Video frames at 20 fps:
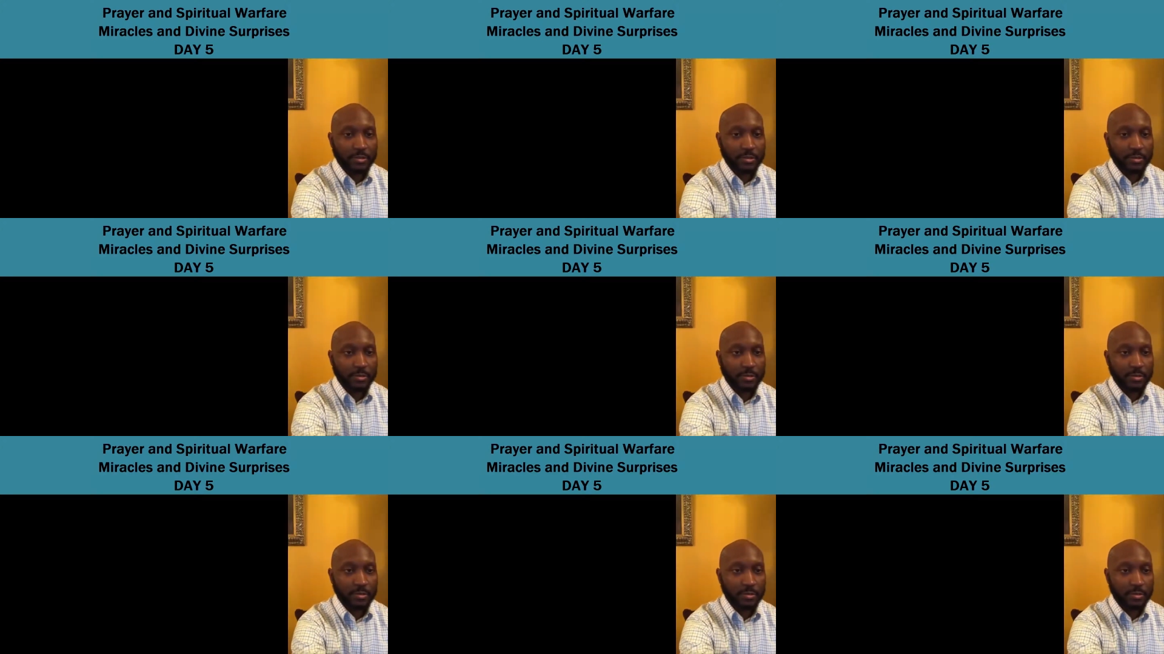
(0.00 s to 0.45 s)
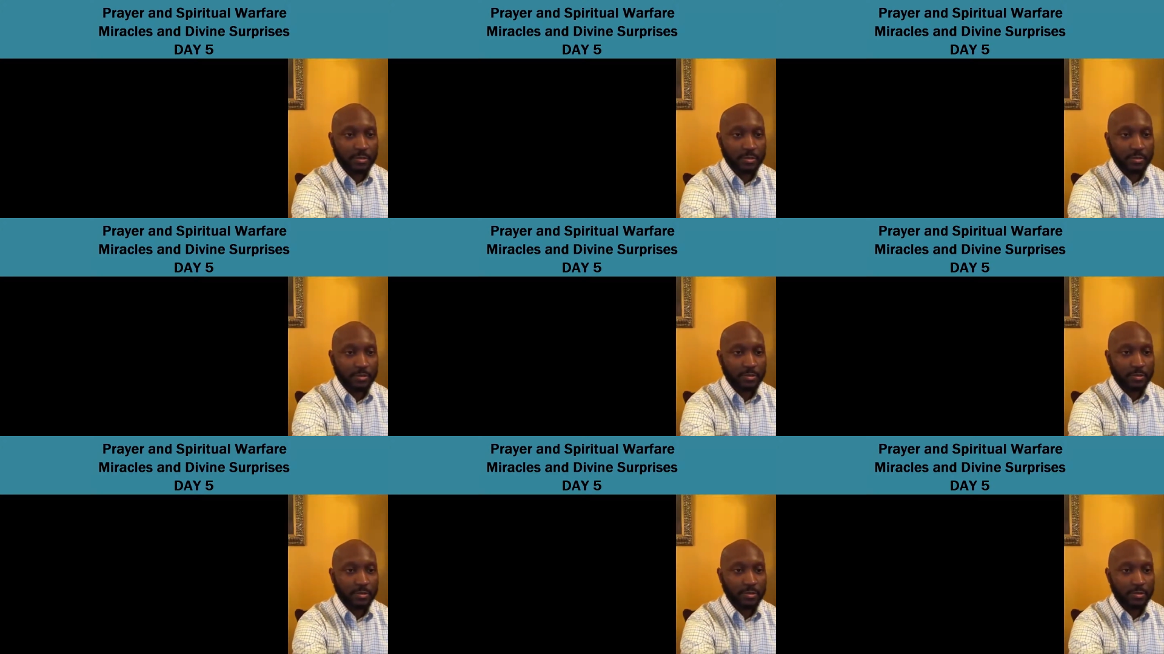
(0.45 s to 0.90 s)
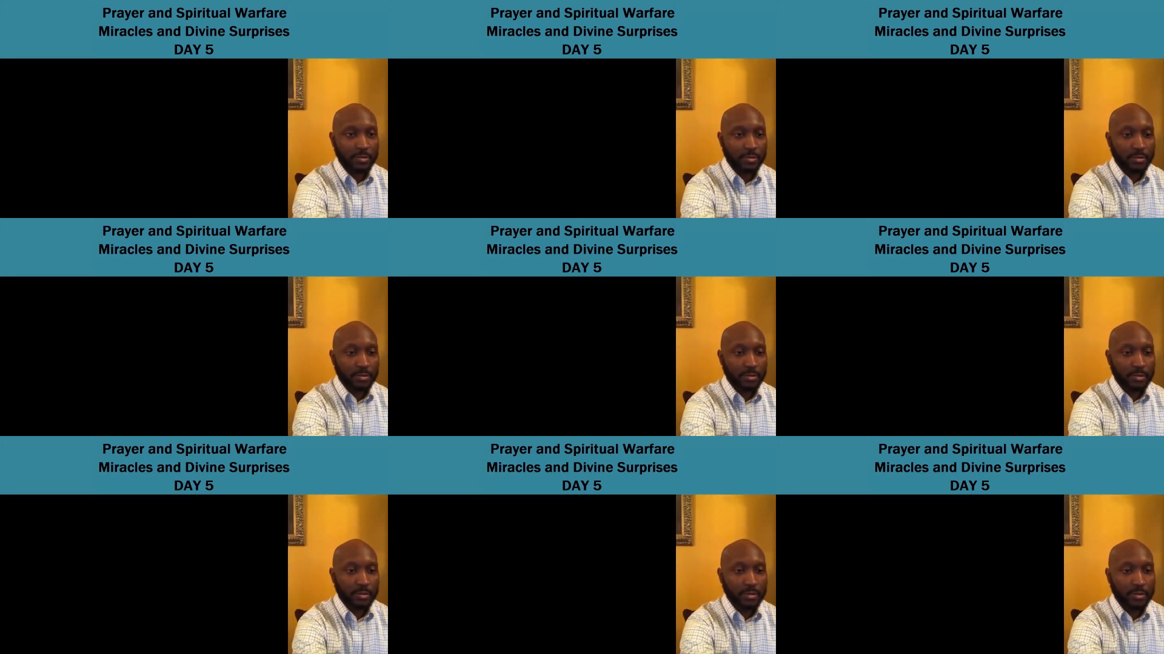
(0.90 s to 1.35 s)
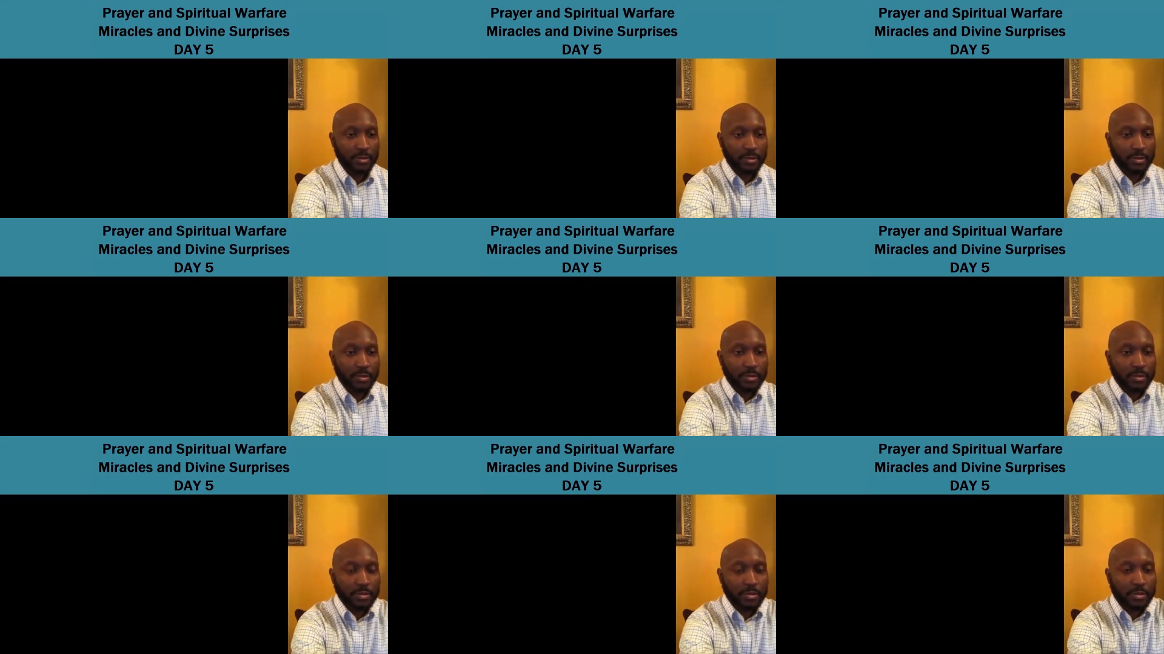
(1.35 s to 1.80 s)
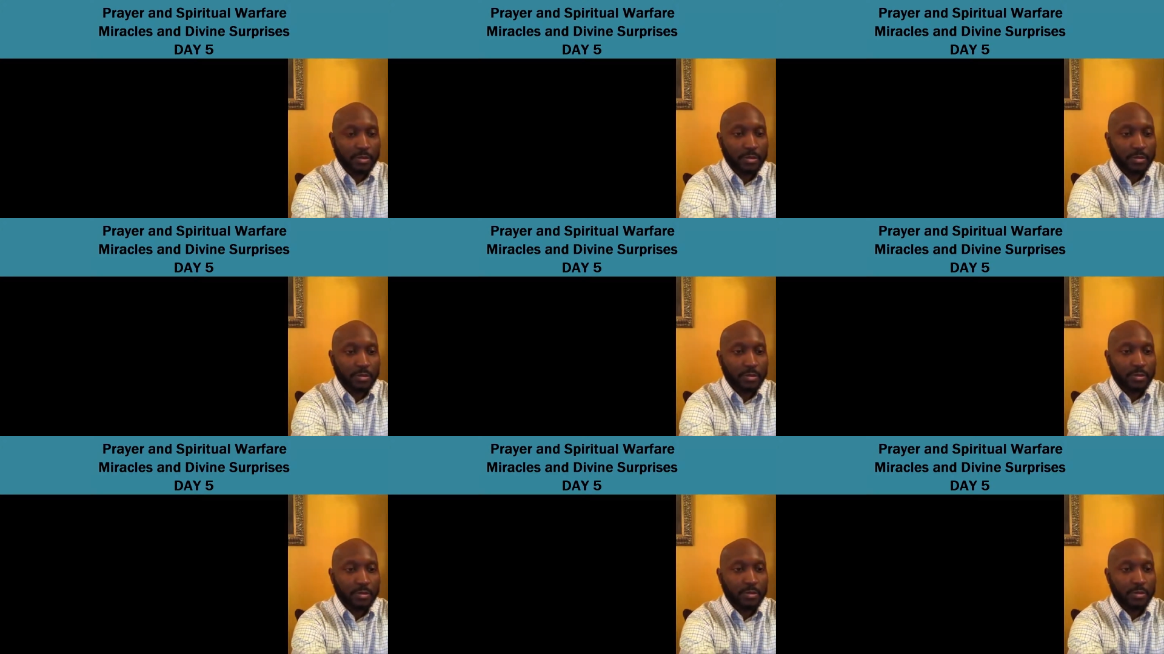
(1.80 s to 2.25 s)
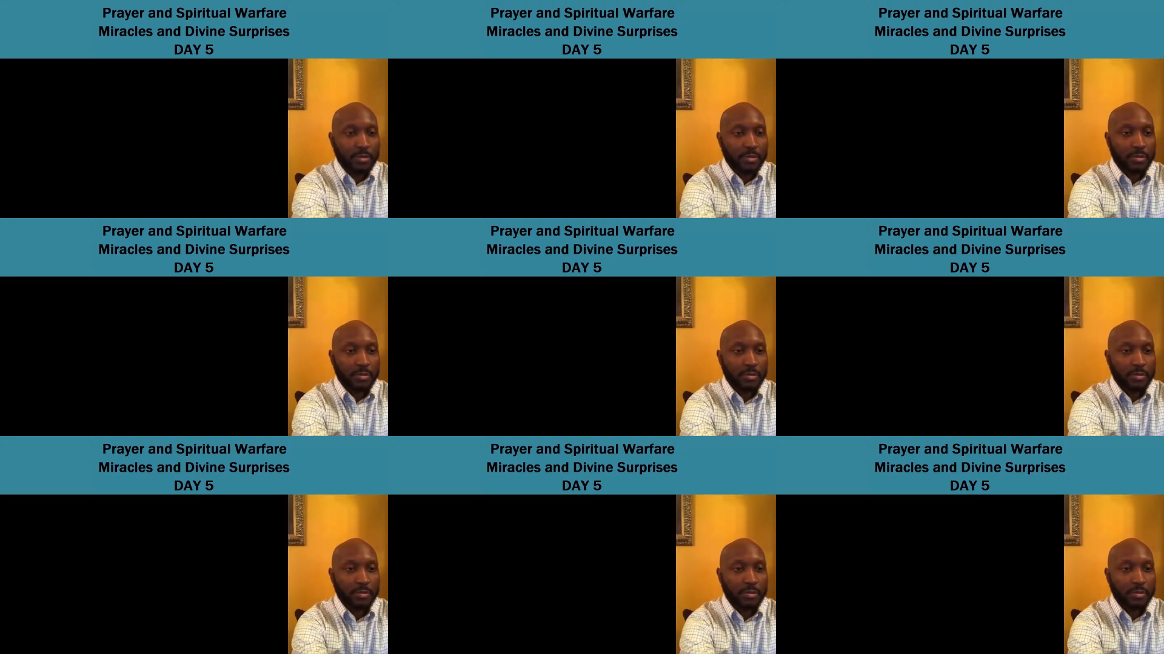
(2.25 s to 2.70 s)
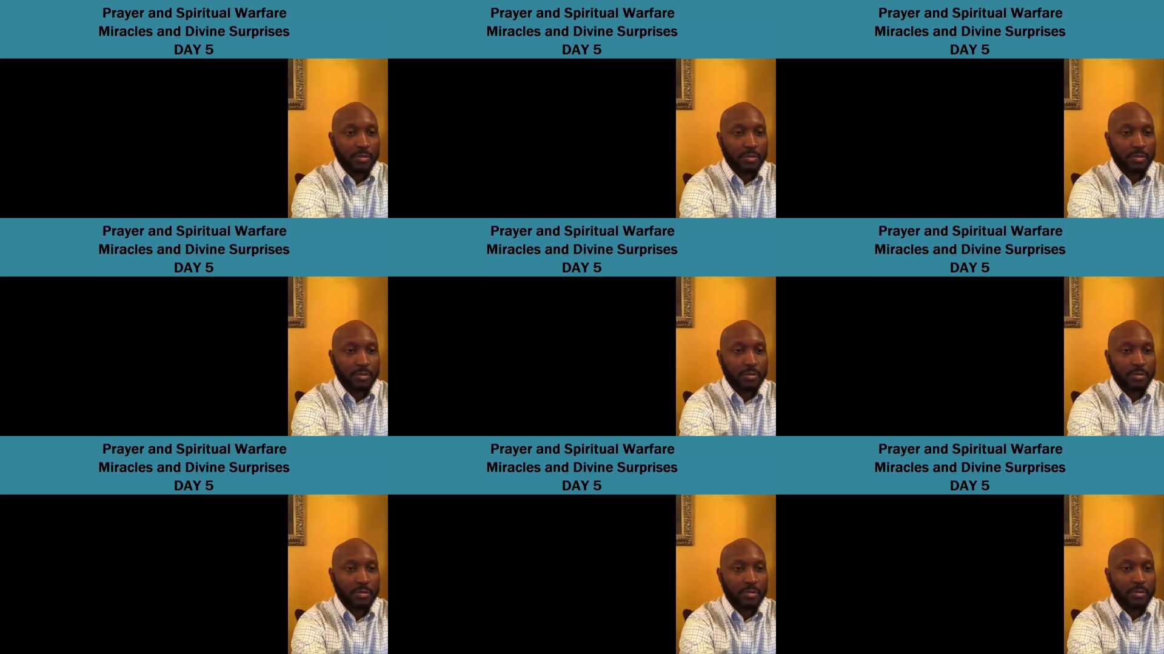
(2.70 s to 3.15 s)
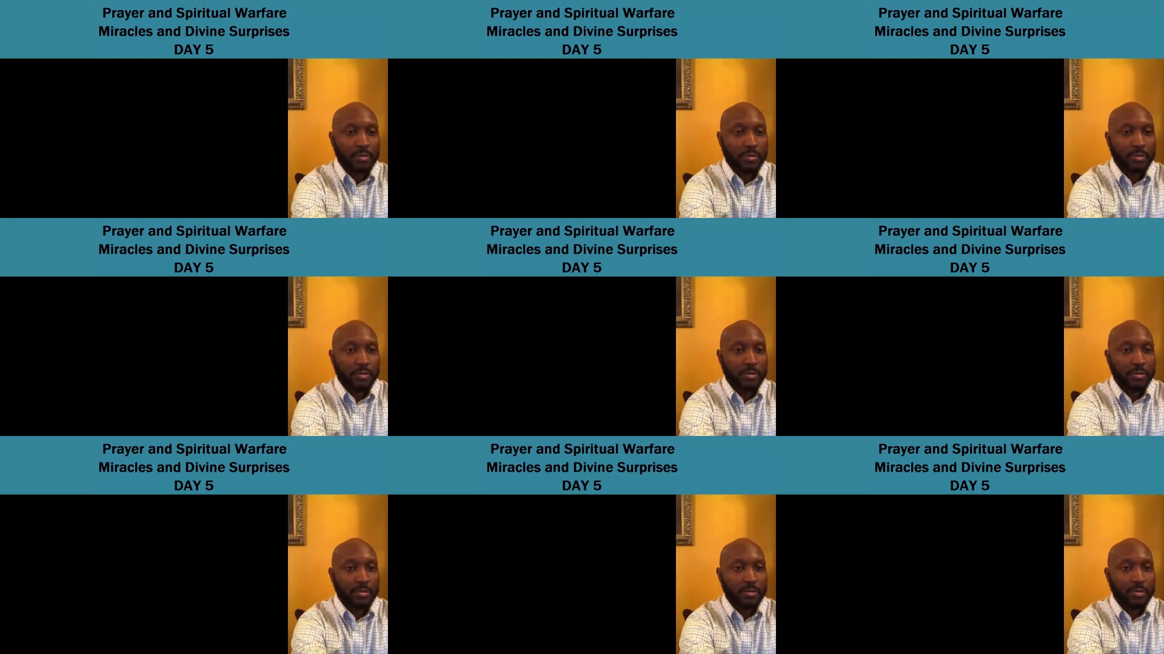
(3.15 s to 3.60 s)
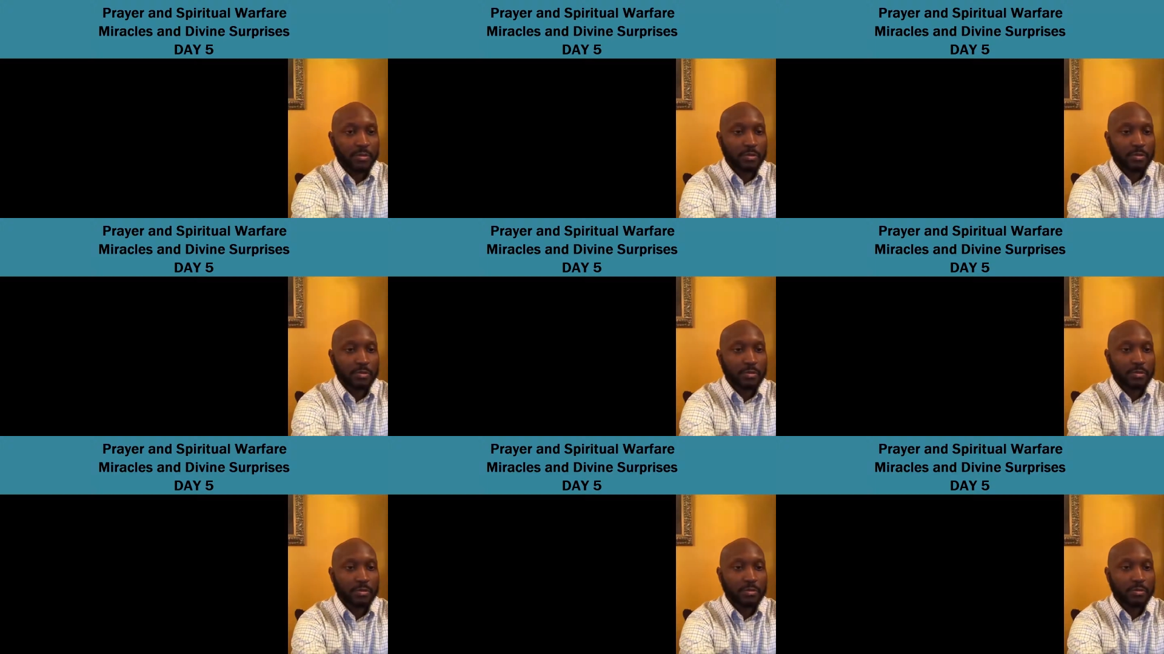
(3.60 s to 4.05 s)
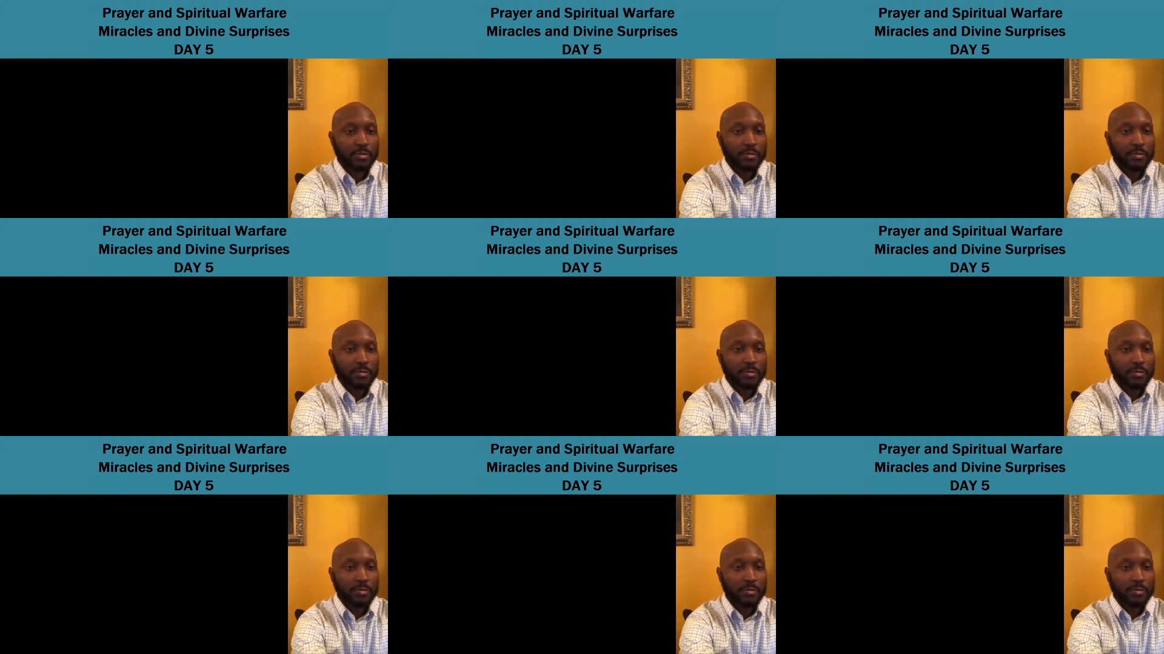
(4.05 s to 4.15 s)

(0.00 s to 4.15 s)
Nobody speaks.